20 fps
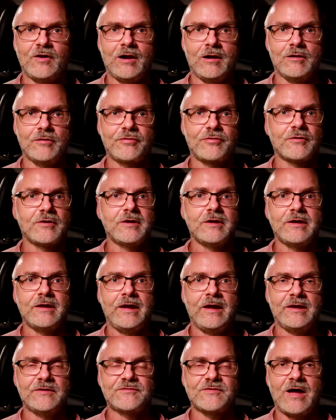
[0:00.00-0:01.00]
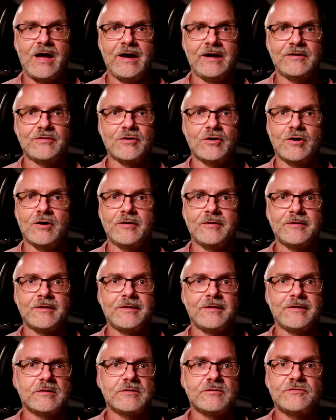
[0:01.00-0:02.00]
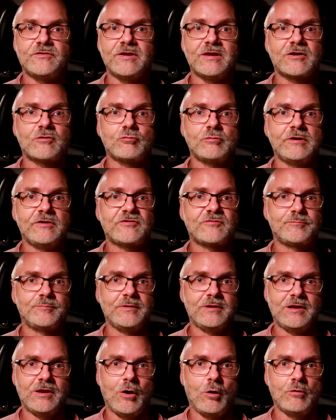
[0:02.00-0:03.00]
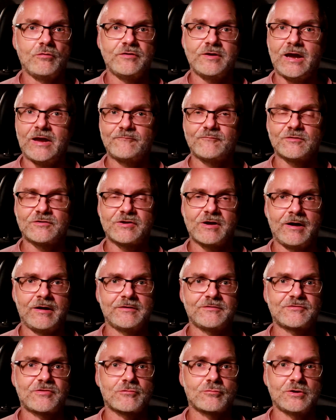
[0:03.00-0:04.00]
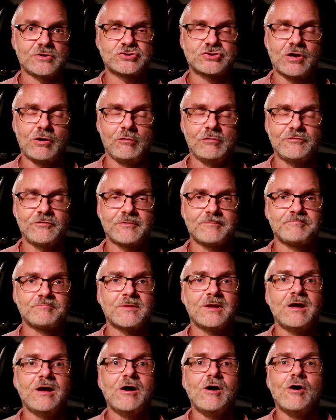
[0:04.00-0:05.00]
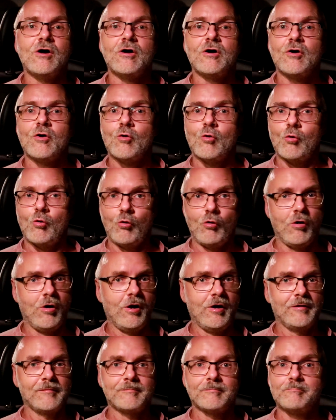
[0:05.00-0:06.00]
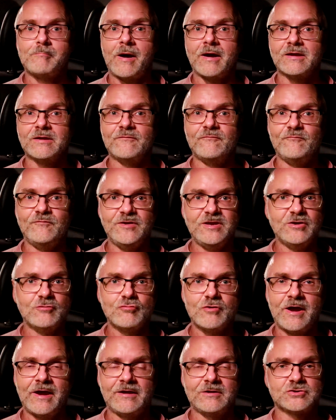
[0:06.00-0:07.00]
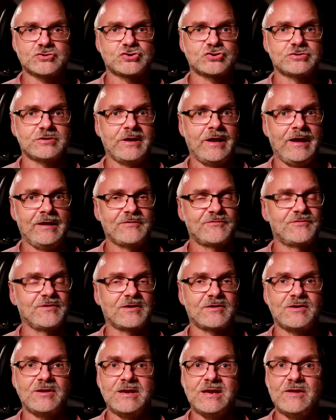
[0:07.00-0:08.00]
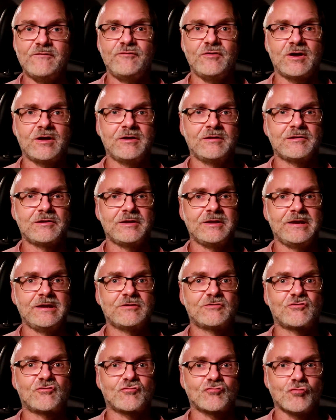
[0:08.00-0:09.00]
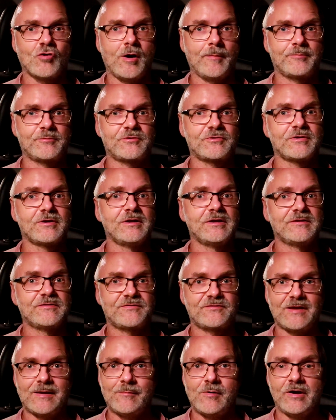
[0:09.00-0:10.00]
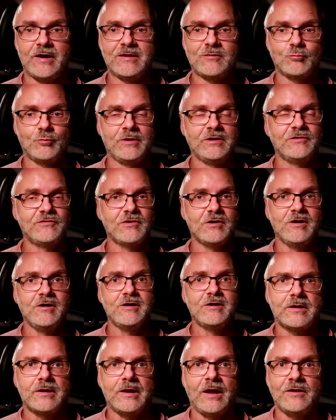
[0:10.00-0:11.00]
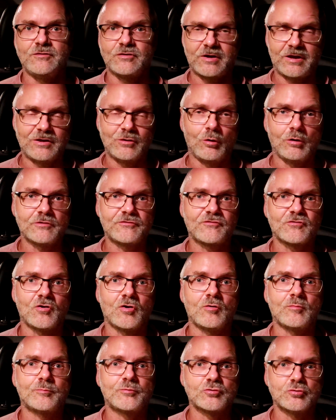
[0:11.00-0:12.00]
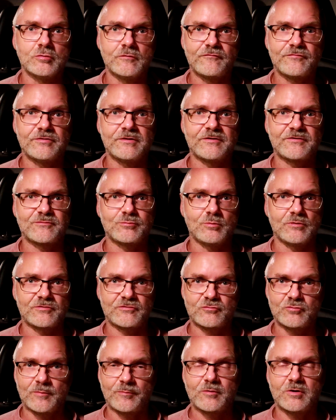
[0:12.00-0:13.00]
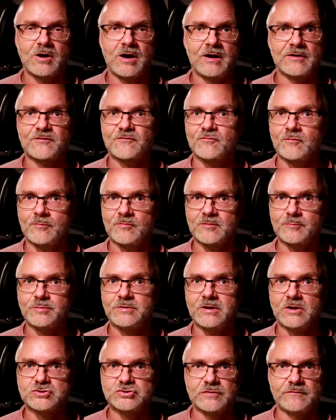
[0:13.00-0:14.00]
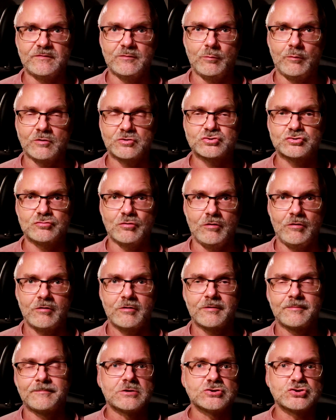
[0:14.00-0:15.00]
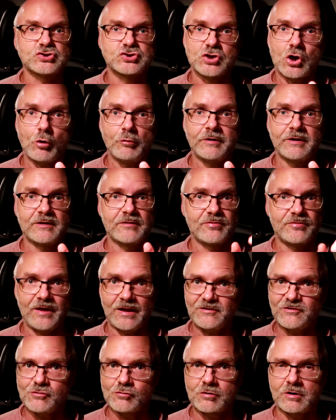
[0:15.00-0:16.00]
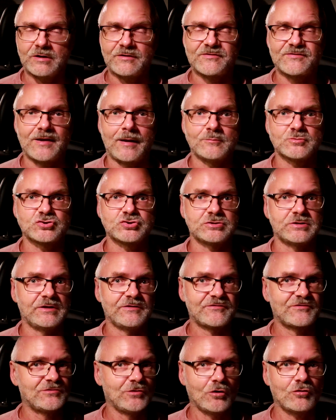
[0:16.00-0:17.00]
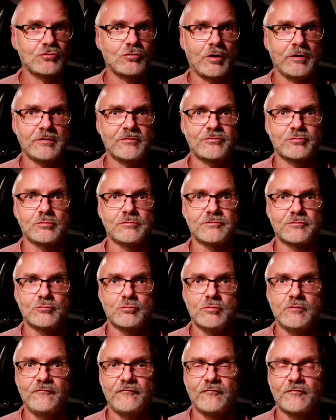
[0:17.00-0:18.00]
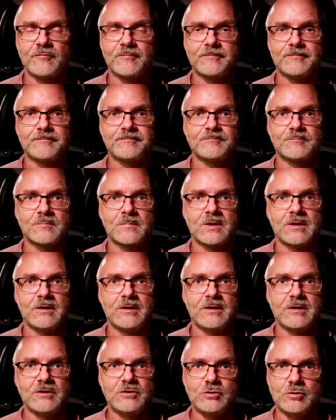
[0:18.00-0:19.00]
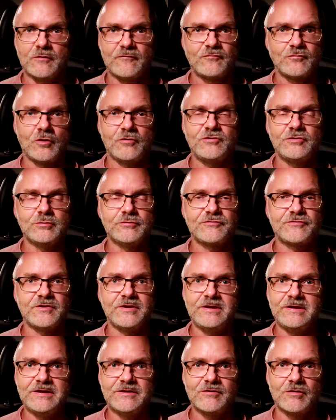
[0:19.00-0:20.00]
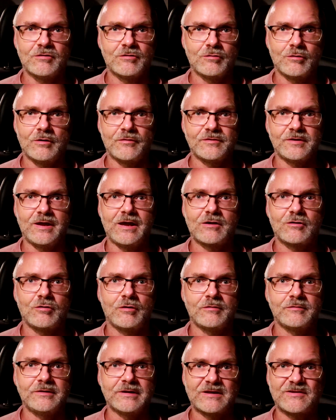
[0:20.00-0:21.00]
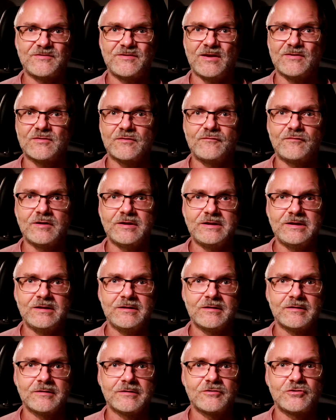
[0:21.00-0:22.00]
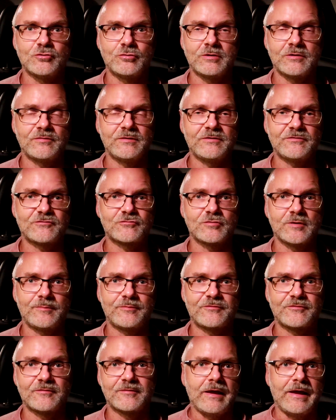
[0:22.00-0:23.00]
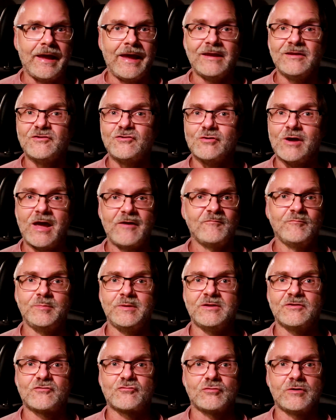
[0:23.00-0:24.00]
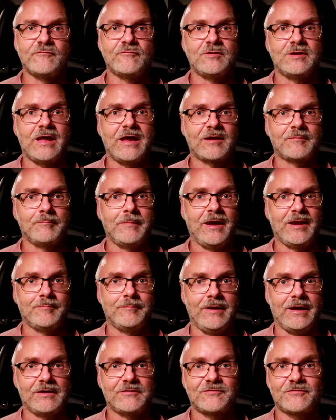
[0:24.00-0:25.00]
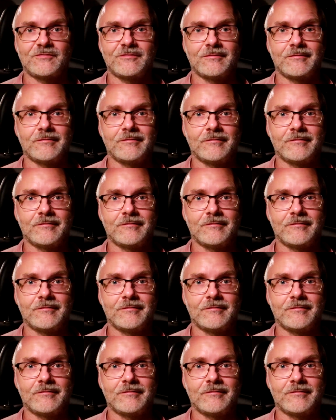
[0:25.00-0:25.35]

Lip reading: health has either decreased below the advertised threshold, or my EV range has significantly dropped summer and winter. And you can also prove this with trip cards from the PHEV Watchdog, showing that your consumption is not going through the roof. You have not used the heater or the aircon excessively during these trips, and you haven't been driven like Mad Max.